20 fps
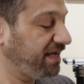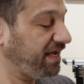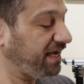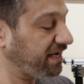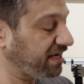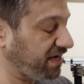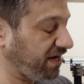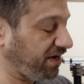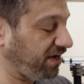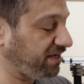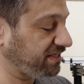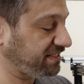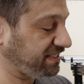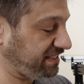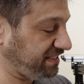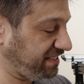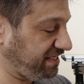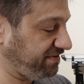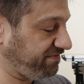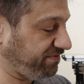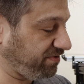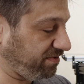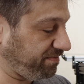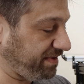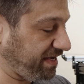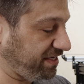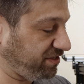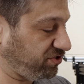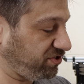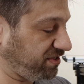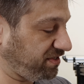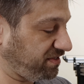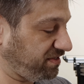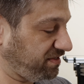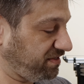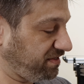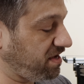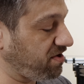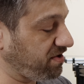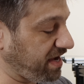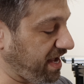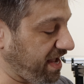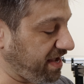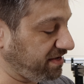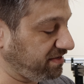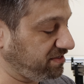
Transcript: and causing deformation. Okay,